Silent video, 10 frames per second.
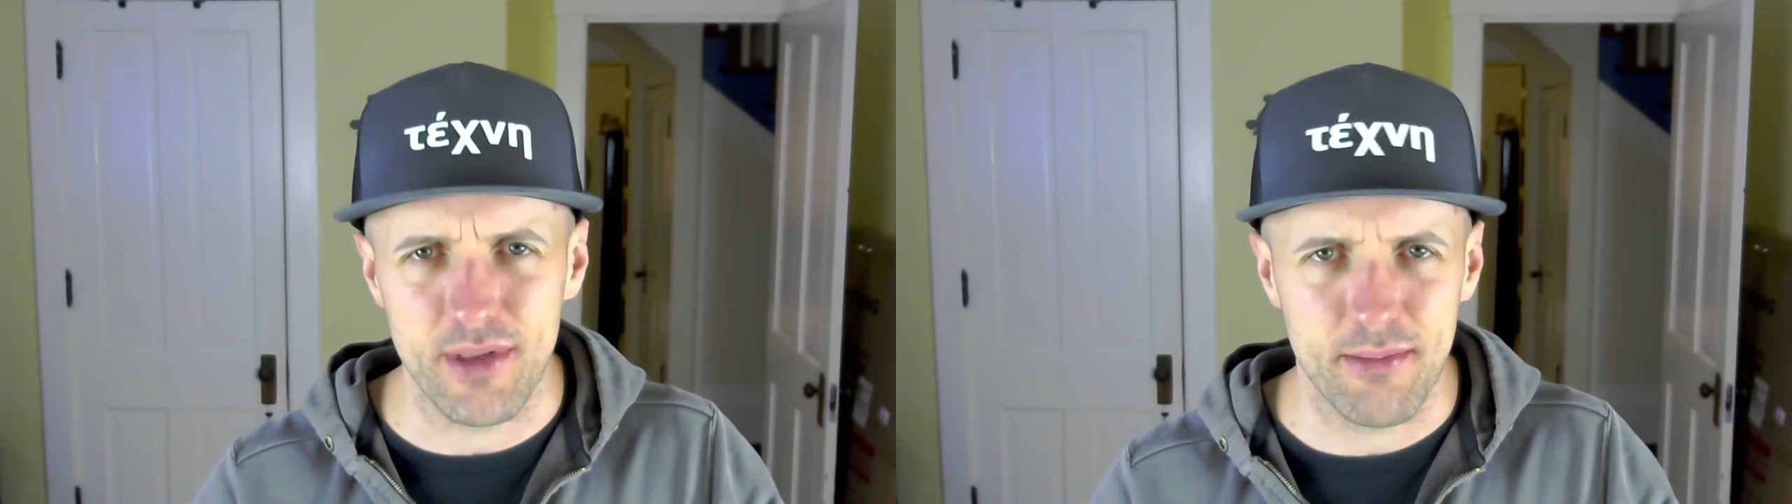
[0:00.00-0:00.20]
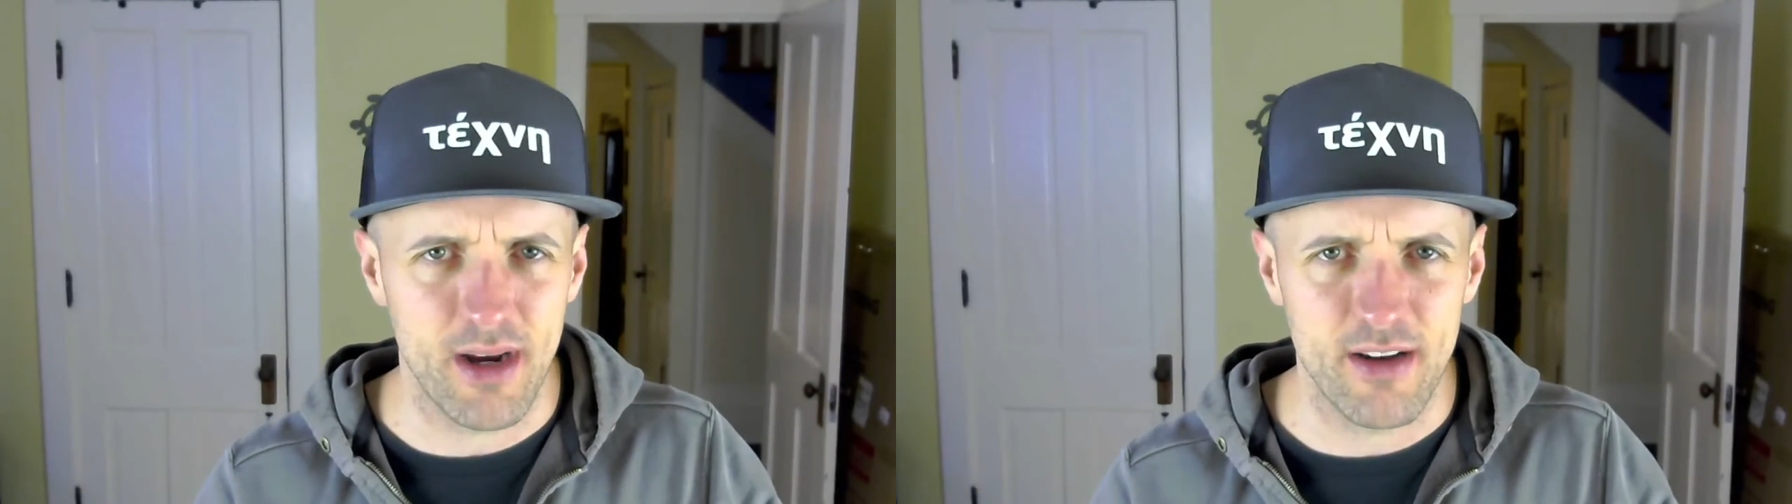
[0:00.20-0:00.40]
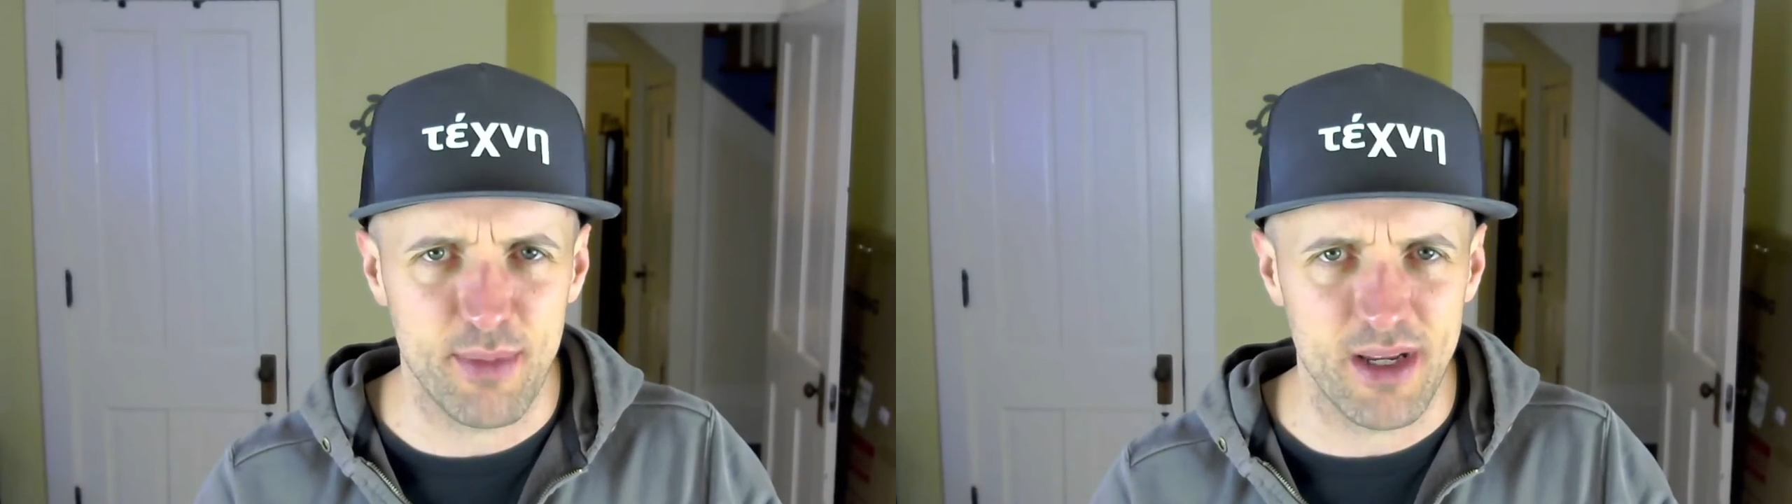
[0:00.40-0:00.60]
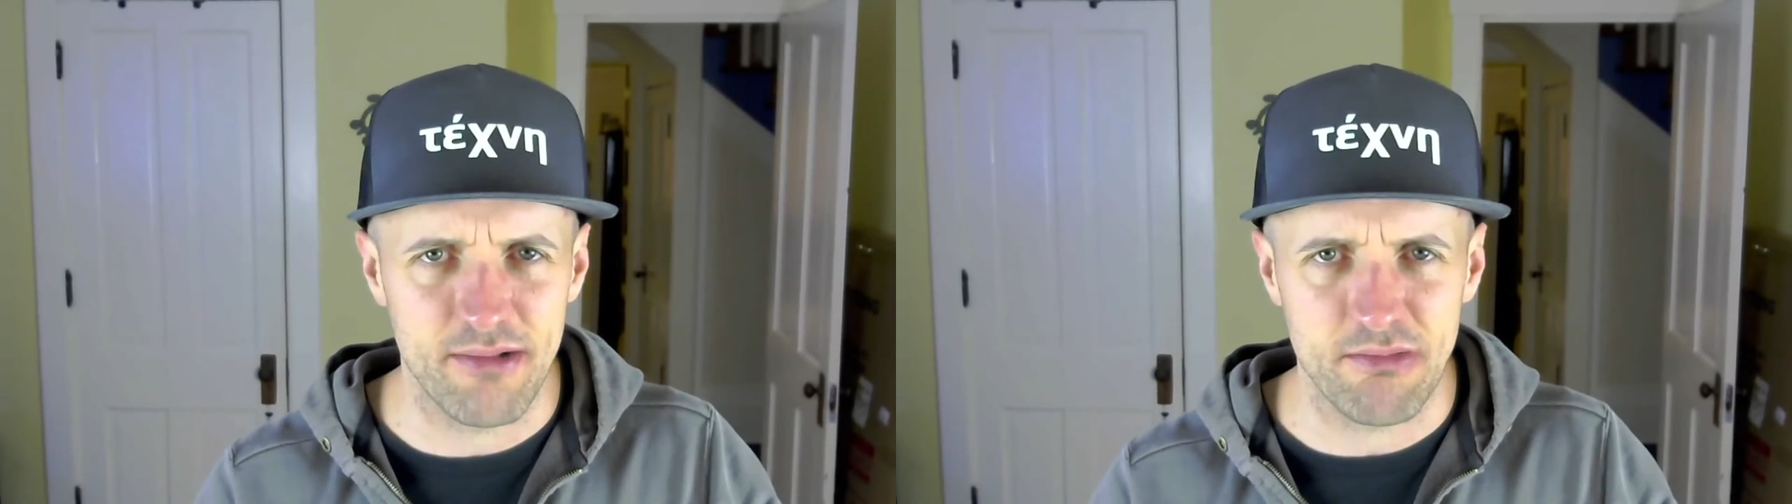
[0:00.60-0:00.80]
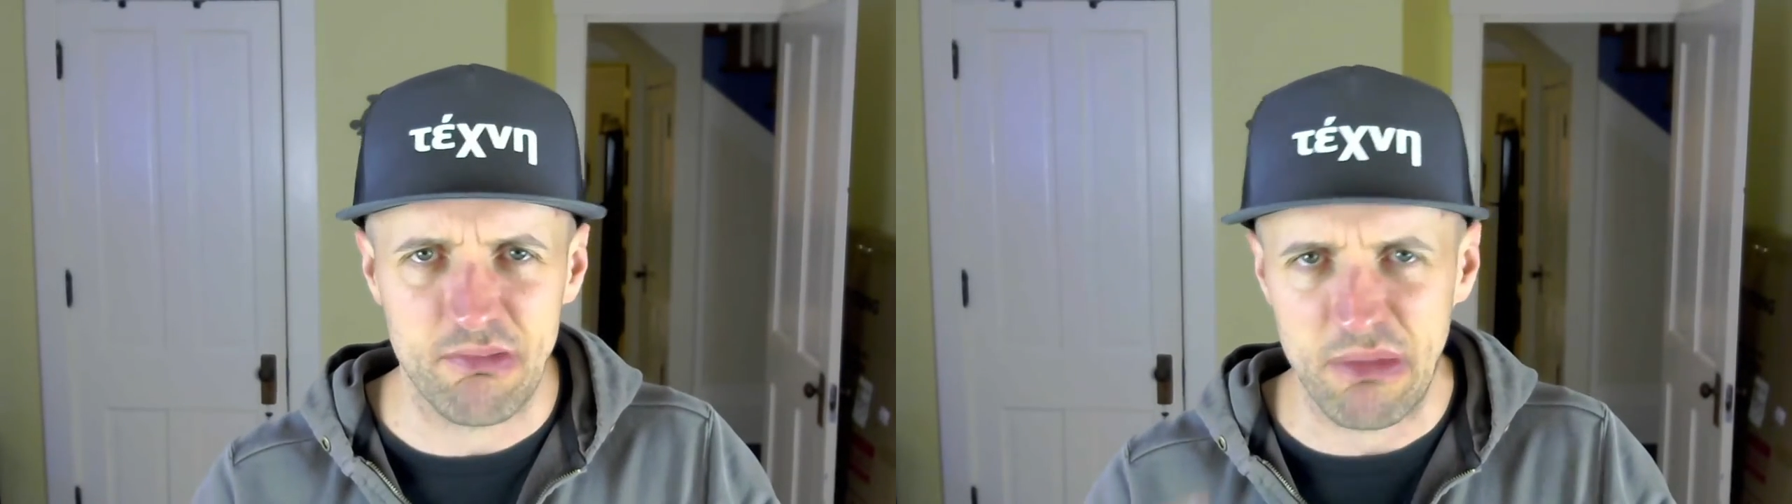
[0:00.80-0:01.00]
that might have
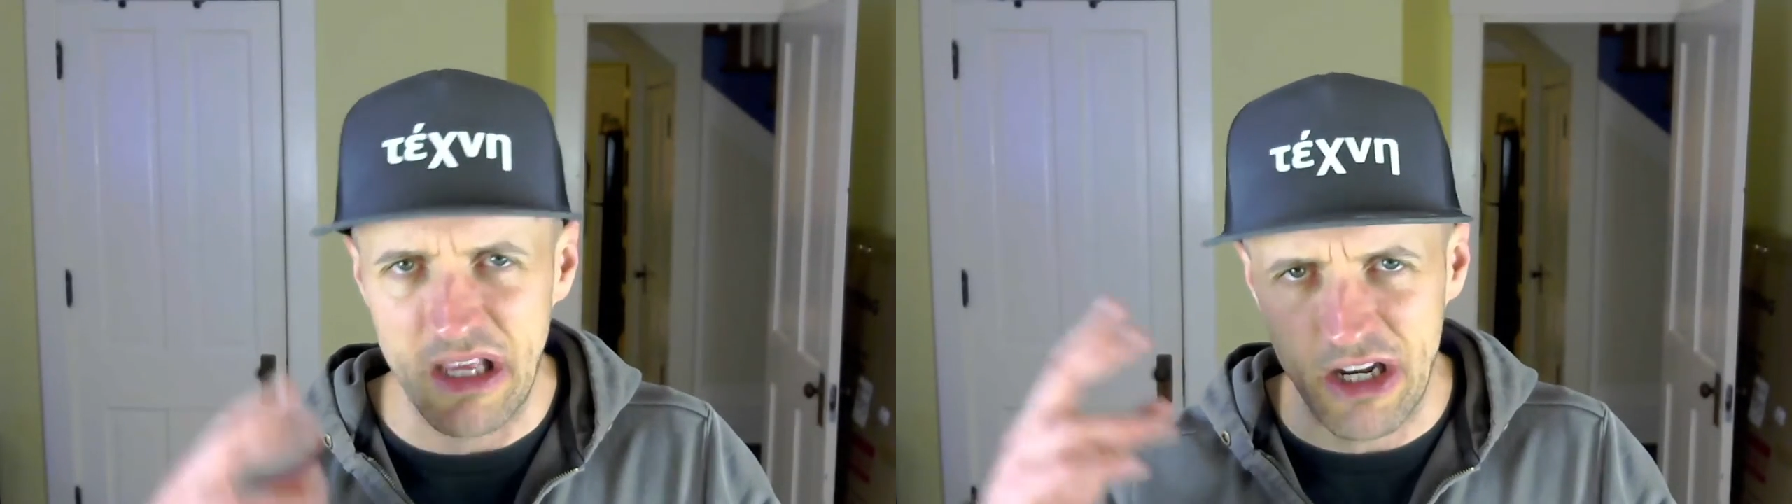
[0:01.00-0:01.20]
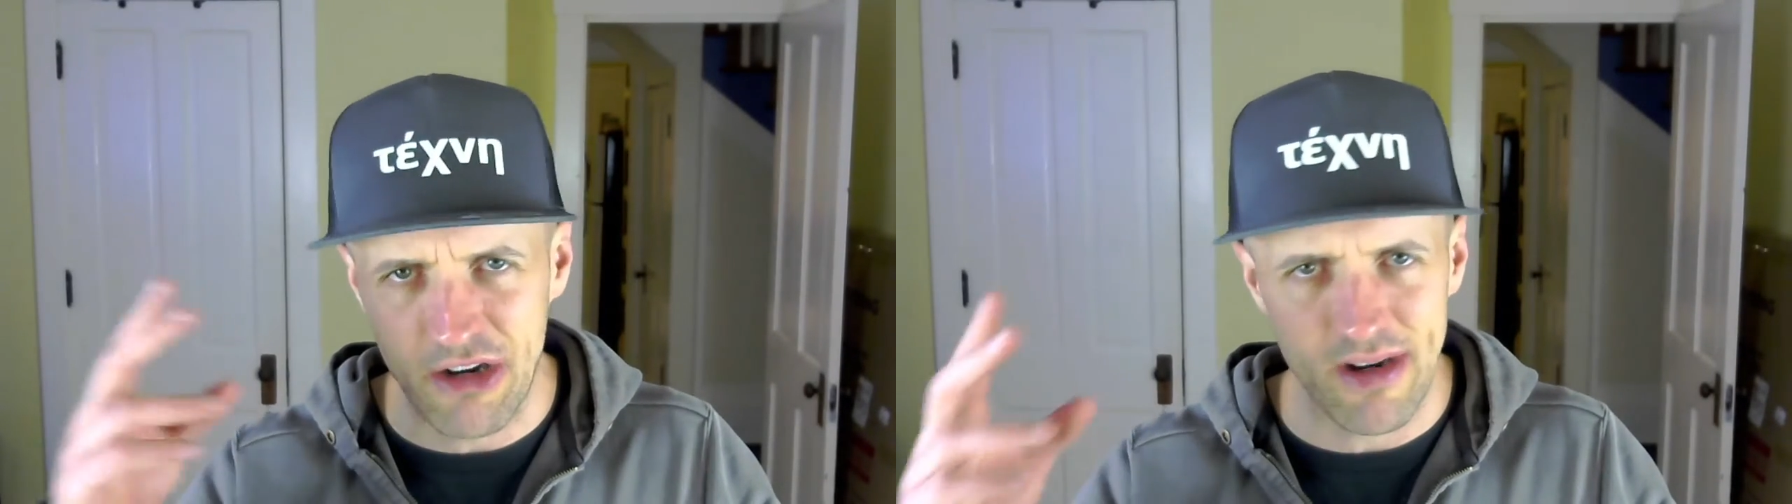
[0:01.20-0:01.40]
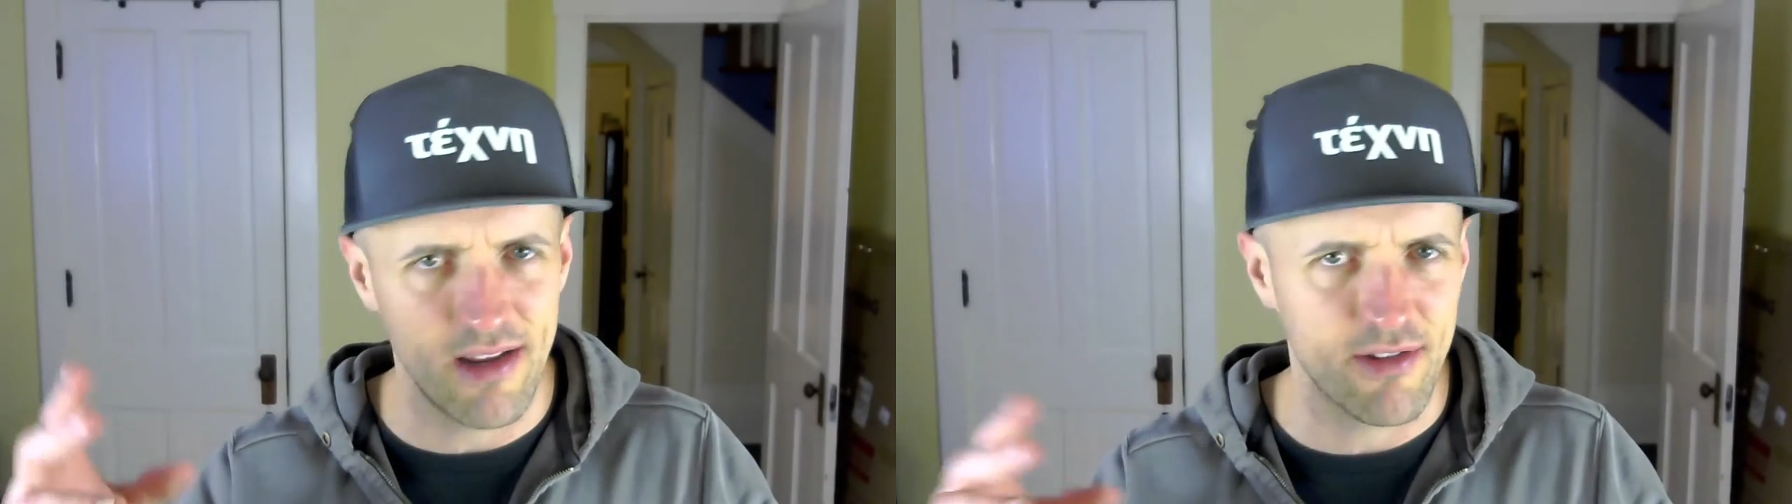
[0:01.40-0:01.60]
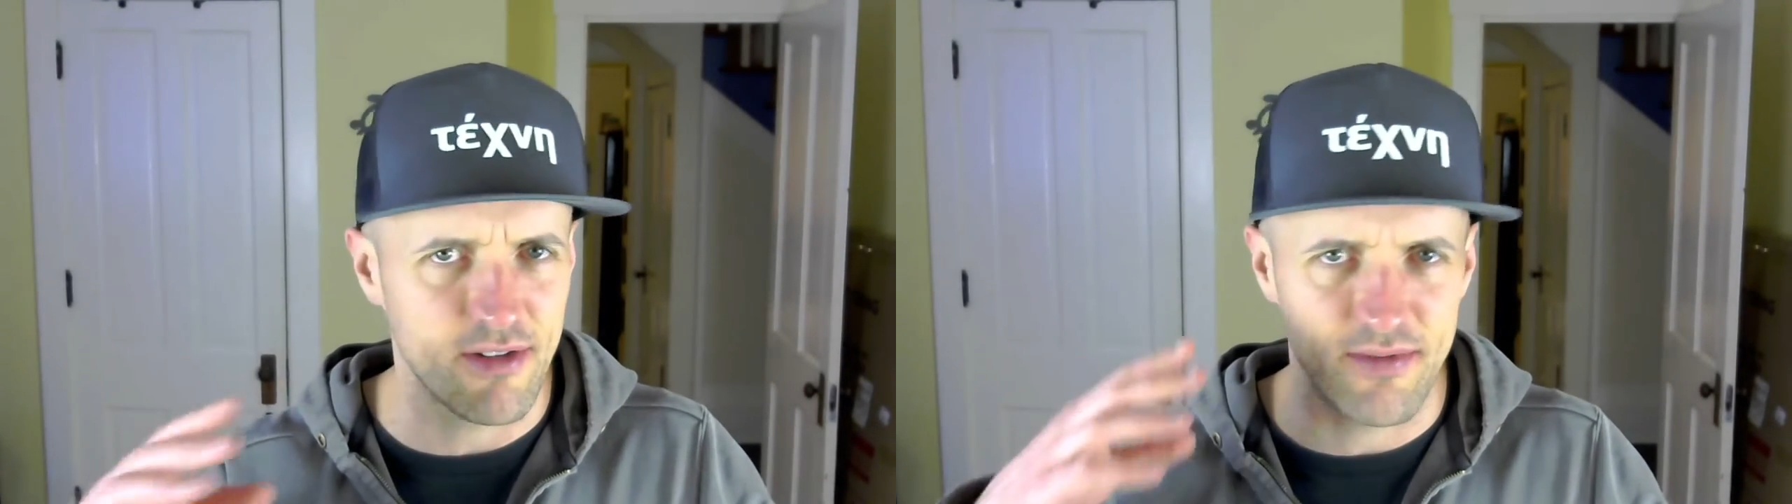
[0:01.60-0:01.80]
been lingering sort